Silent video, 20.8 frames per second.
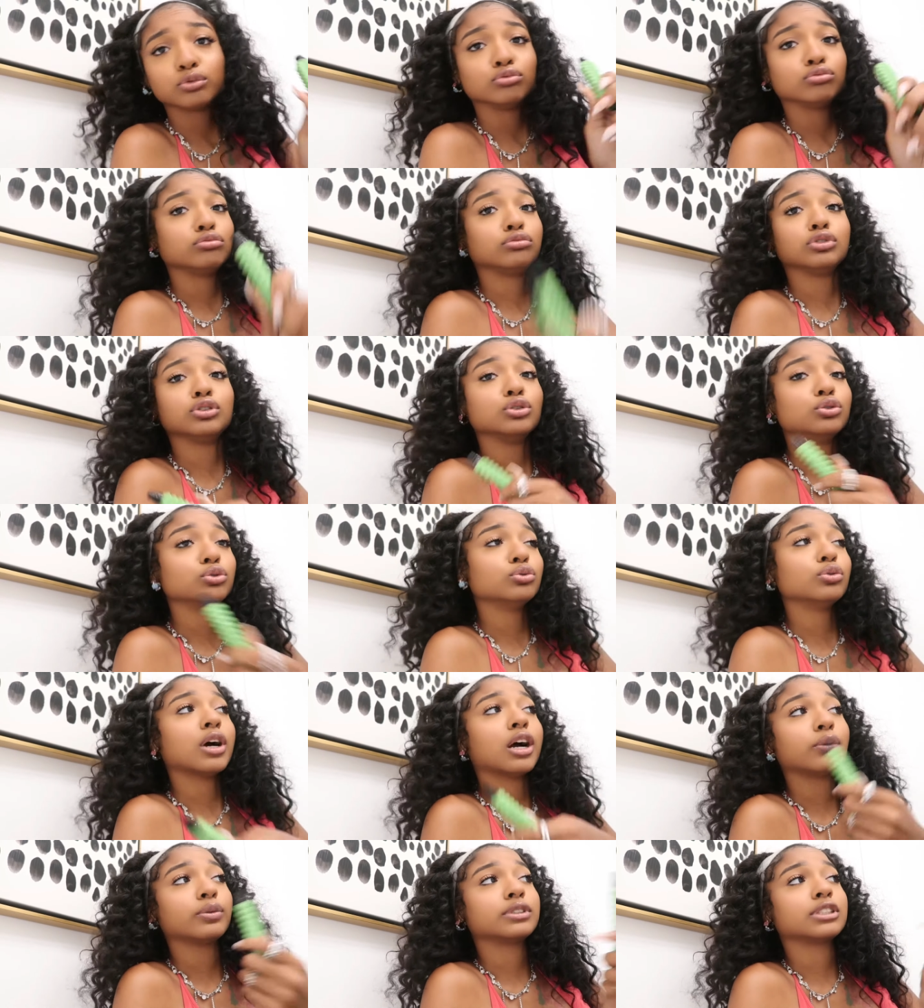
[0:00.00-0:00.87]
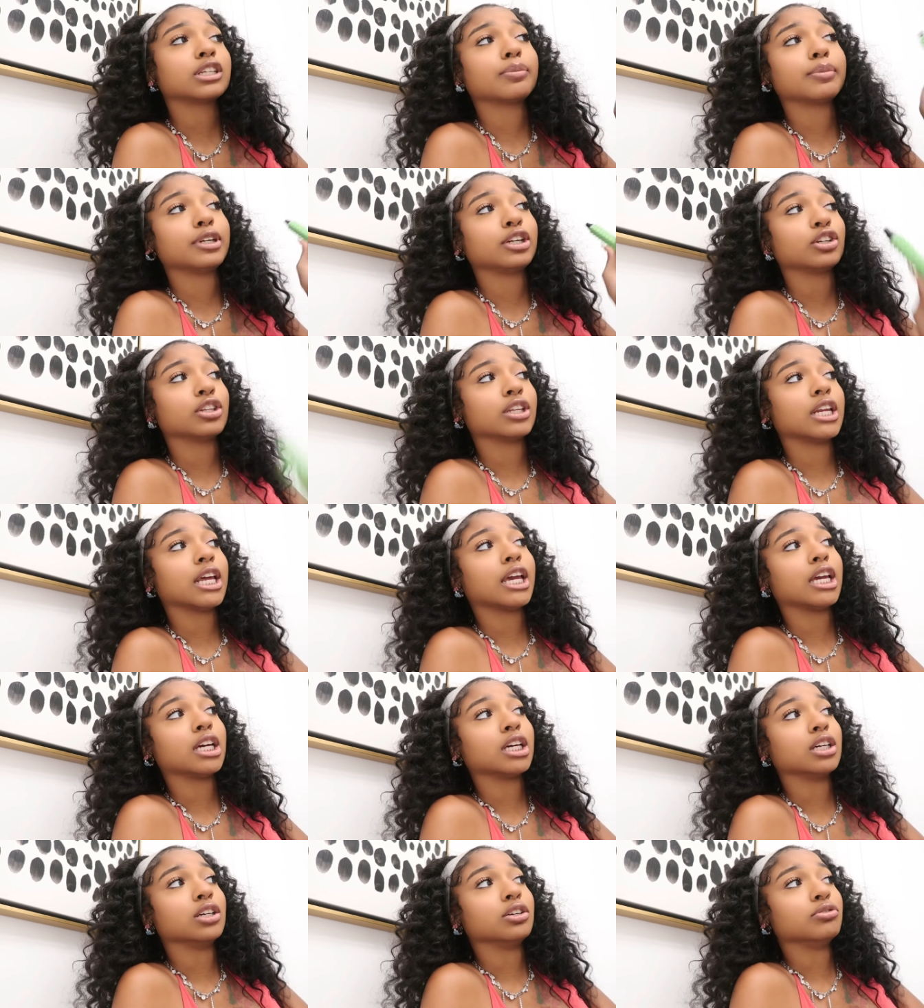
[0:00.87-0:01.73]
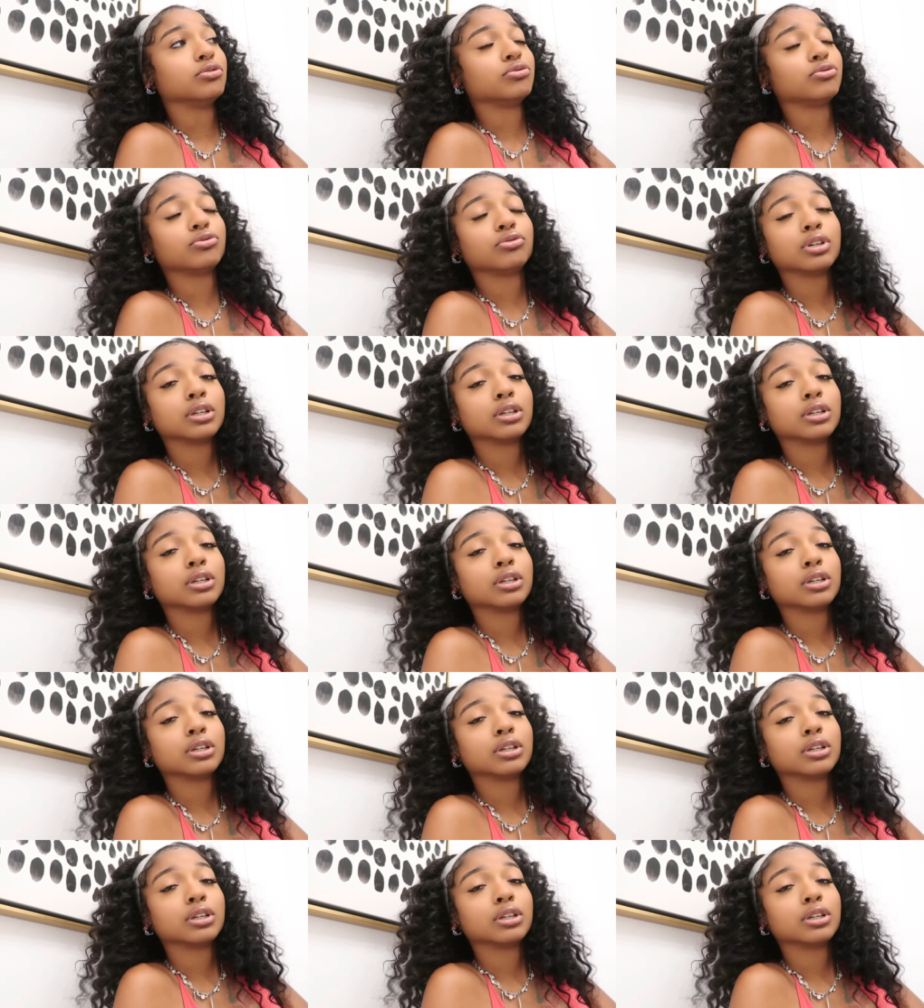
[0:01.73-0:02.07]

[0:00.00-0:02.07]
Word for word: knew i was coming here the day of